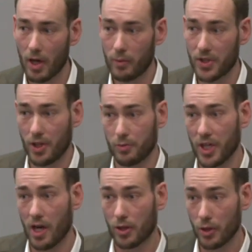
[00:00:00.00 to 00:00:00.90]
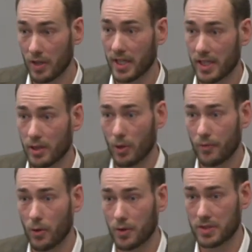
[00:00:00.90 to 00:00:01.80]
whether or not we are currently in the
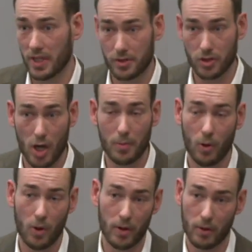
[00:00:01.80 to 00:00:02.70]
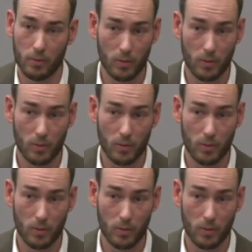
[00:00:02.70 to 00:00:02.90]
workforce in a job or